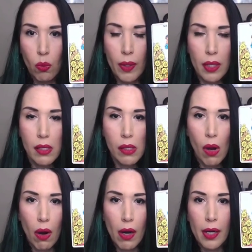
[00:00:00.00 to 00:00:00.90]
With this
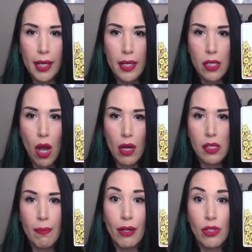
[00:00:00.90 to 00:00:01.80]
card, it talks
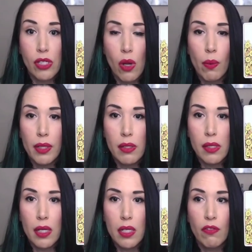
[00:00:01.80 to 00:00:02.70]
about sowing the
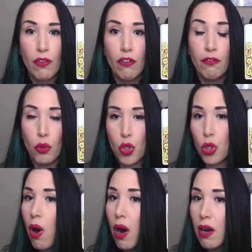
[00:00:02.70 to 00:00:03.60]
seeds for a future
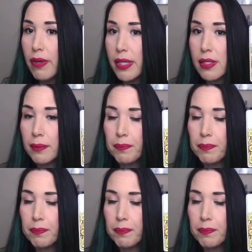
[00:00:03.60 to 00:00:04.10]
harvest.